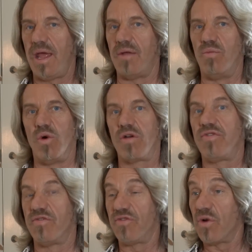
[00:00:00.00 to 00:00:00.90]
and work
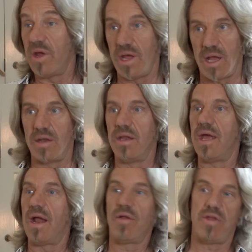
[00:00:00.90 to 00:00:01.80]
for free and
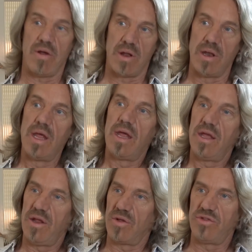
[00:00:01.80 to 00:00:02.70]
get out there and,
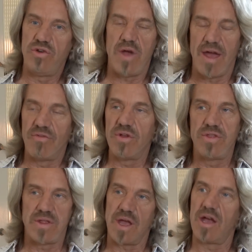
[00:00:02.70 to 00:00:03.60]
you know, do
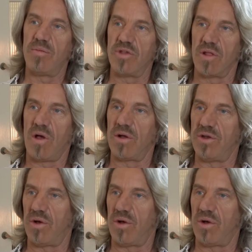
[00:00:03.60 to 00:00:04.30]
everything that comes along.